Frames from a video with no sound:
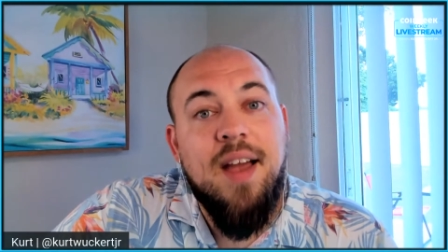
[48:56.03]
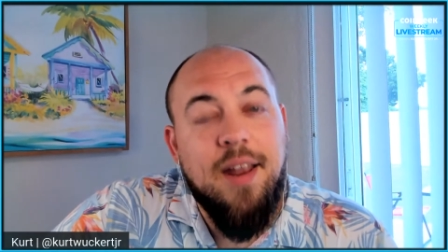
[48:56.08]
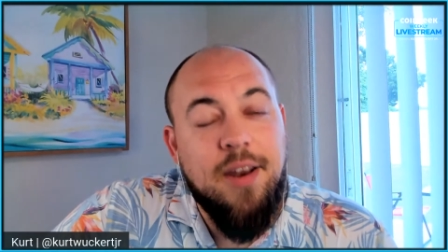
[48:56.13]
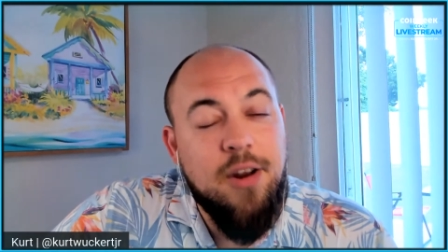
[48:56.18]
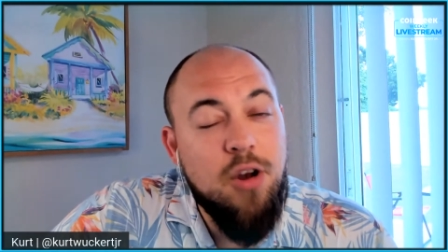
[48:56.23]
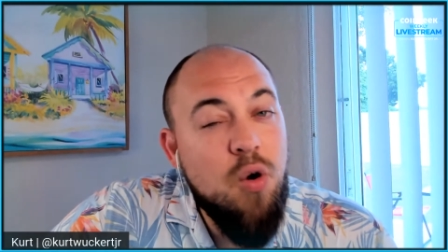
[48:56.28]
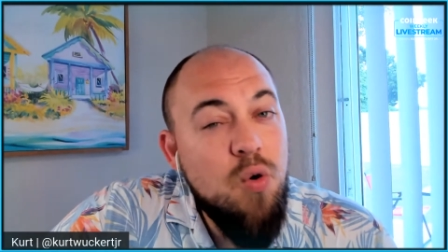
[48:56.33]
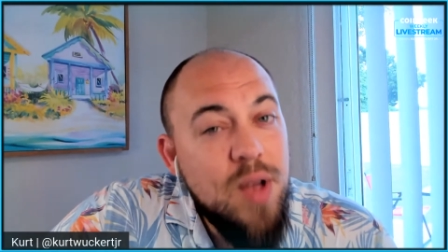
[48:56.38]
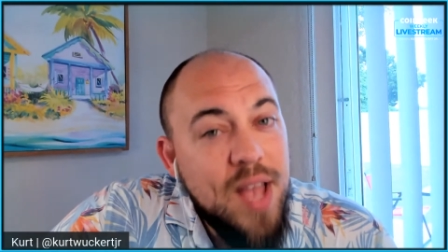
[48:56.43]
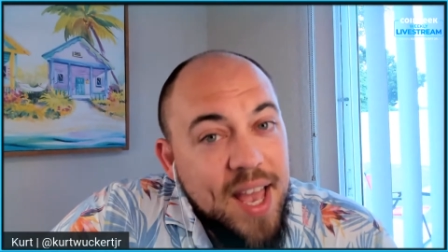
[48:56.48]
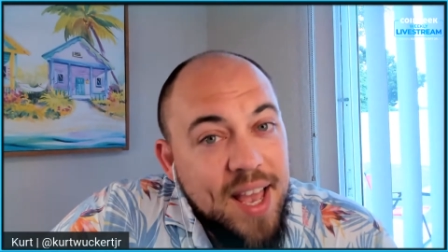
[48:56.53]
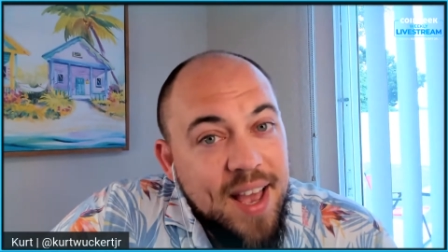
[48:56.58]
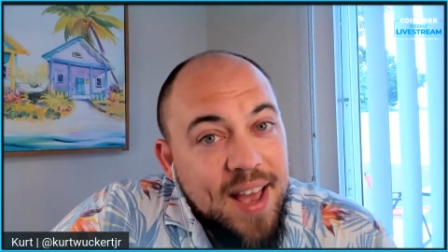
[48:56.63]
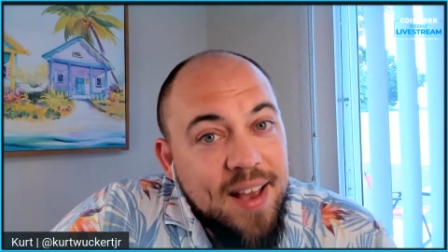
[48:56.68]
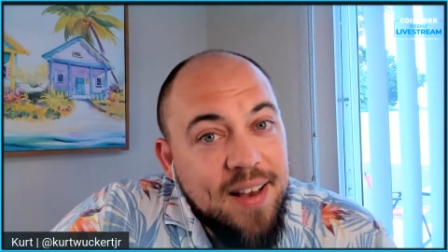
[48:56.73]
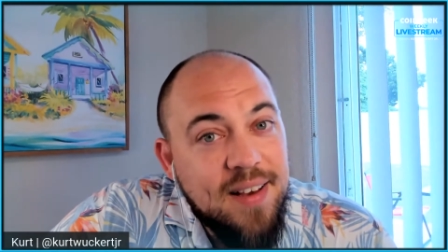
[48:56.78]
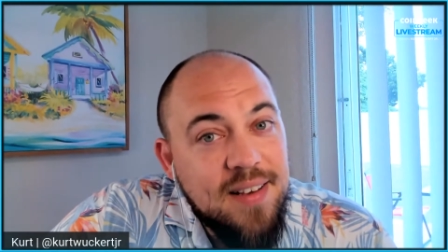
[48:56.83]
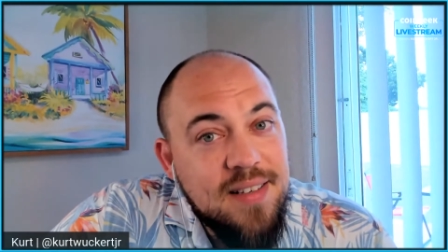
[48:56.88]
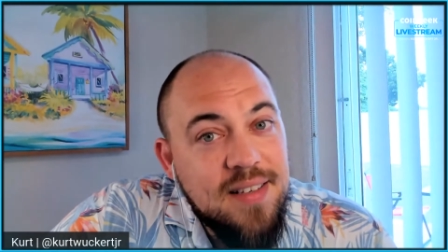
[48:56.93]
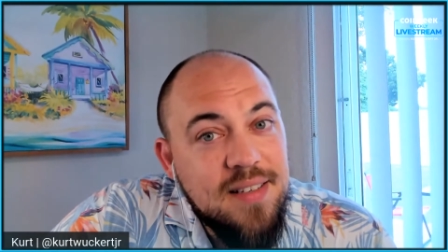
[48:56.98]
and
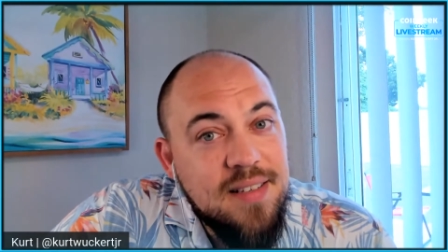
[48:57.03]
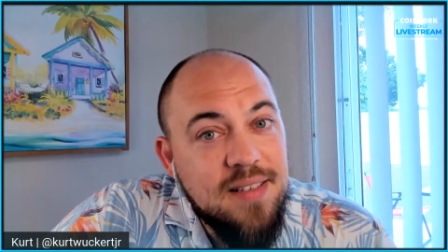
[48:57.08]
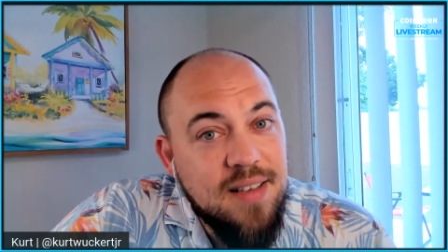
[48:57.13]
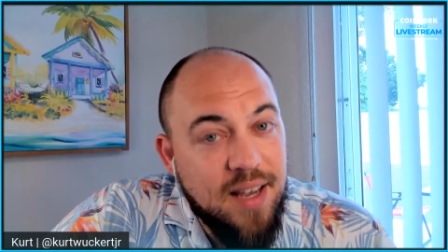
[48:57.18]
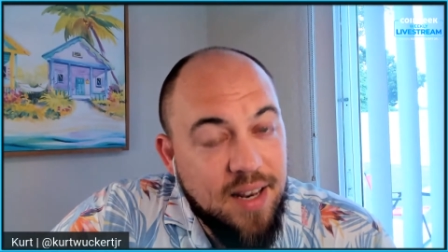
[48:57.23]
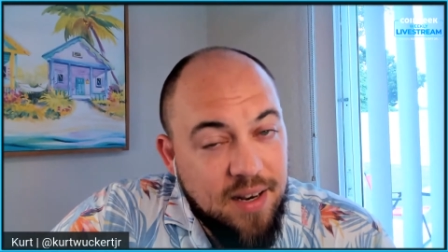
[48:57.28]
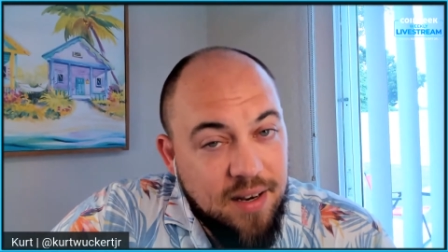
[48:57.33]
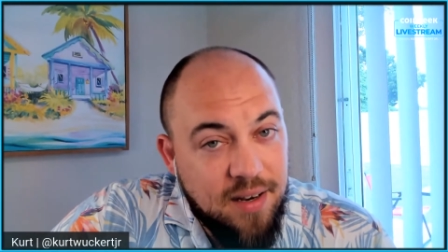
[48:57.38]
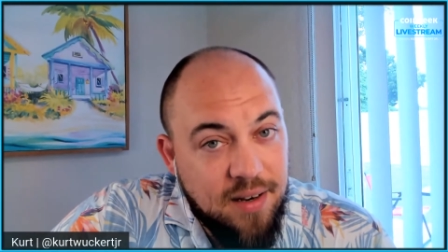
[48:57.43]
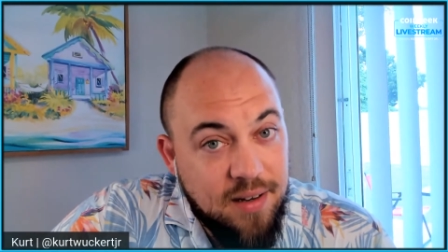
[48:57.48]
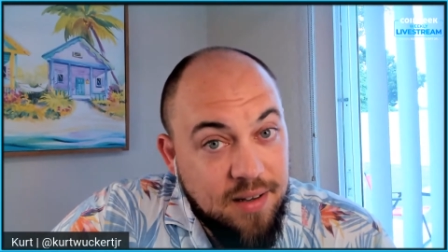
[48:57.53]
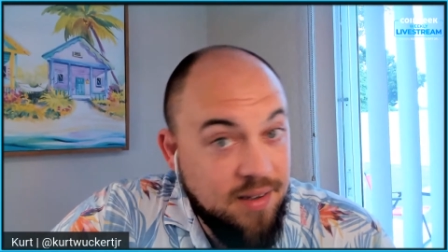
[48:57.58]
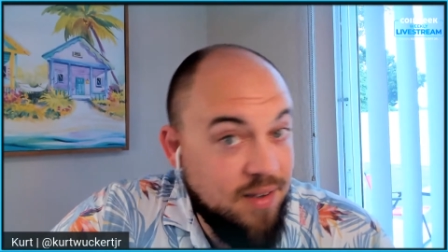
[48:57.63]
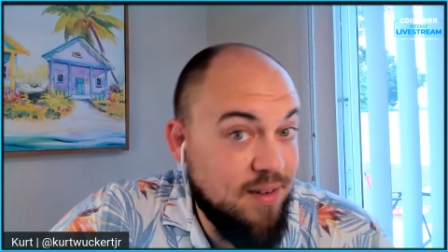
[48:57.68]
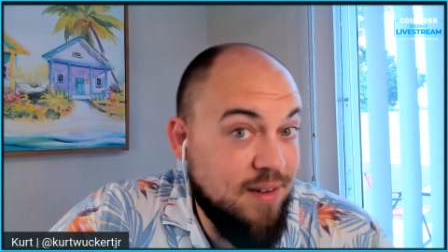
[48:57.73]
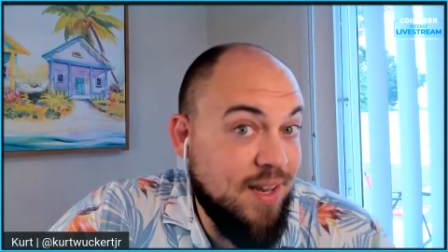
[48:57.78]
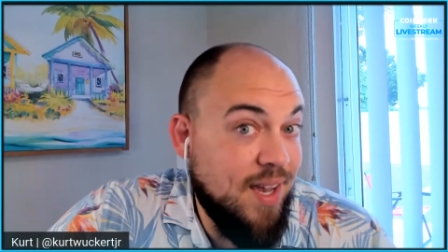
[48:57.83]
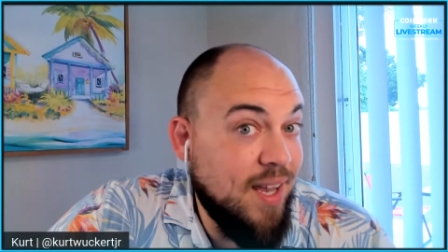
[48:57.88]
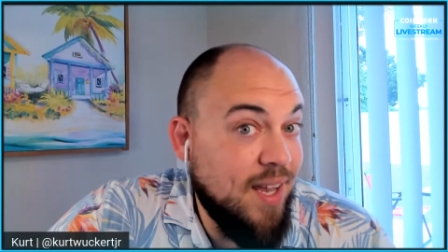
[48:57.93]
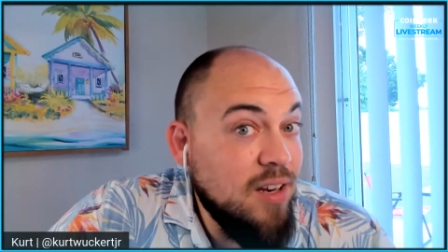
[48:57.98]
OKX and
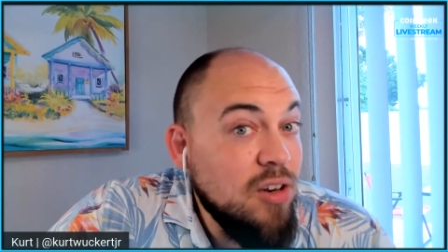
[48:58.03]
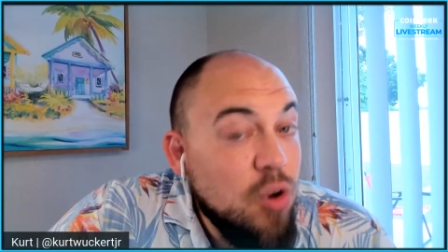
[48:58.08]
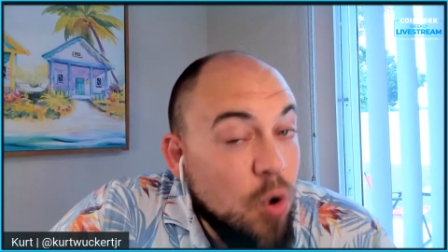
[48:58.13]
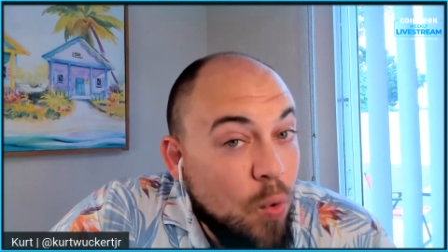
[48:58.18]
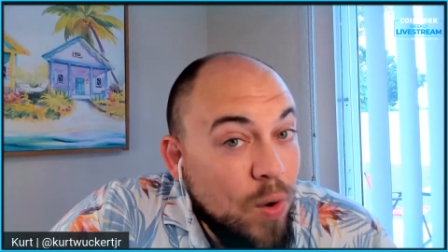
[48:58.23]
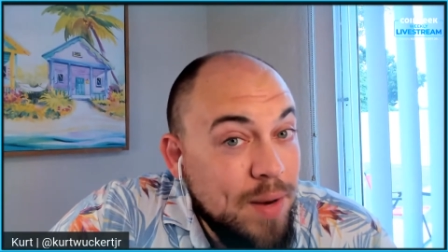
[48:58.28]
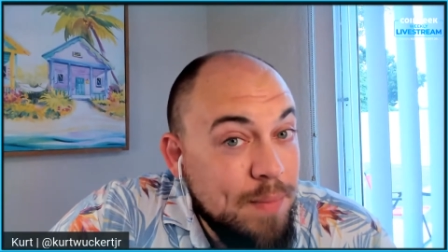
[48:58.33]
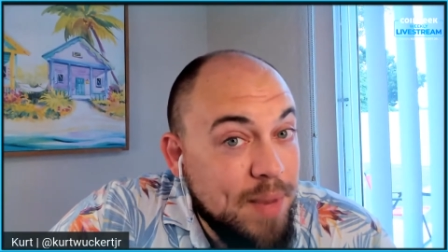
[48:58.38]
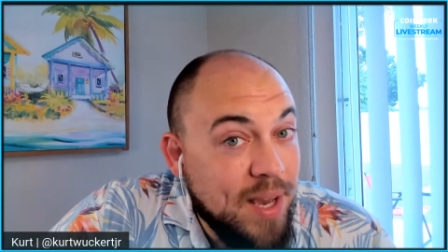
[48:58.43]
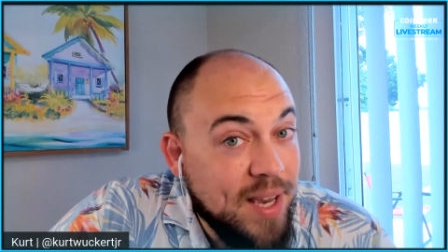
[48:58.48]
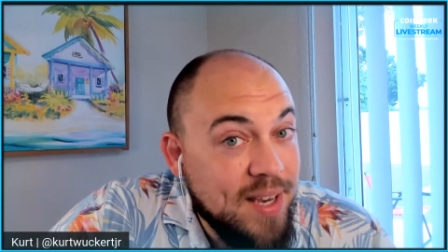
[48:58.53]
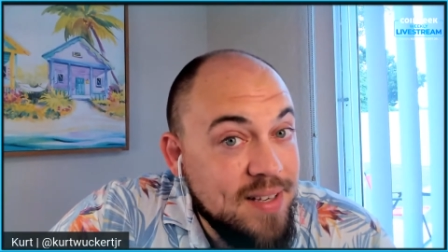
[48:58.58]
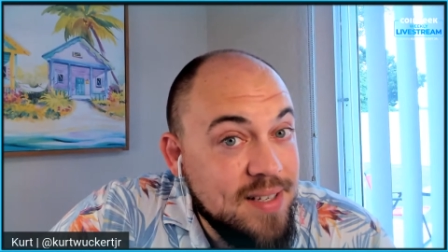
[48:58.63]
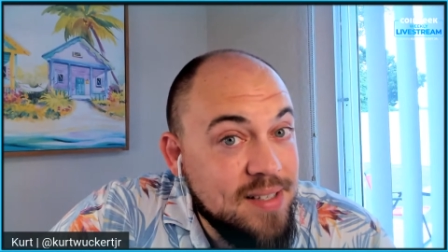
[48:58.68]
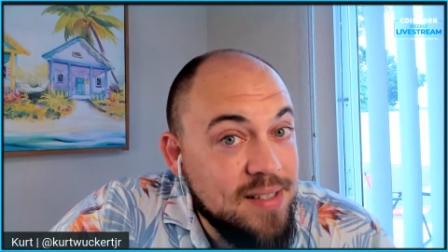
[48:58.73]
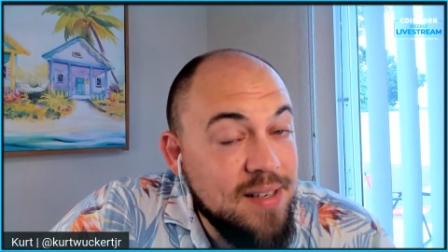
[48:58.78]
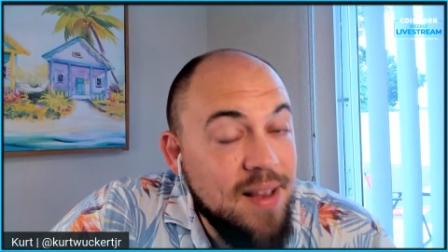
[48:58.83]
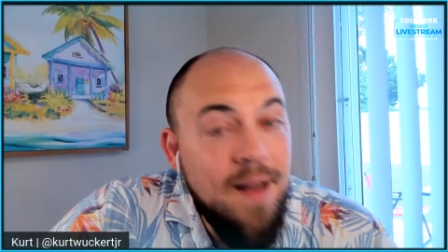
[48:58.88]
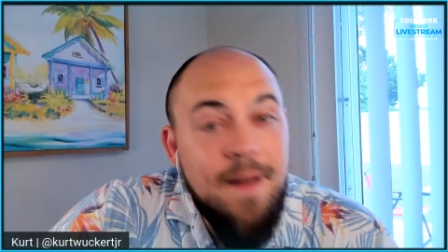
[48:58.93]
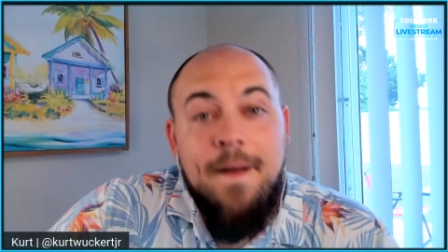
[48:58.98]

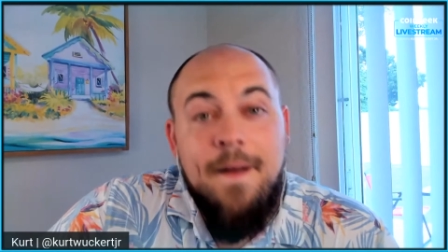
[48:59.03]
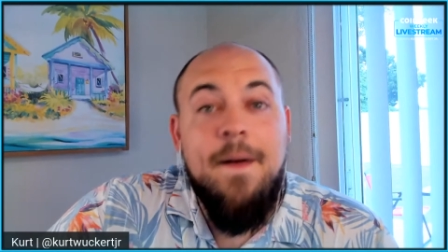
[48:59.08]
Coinbase.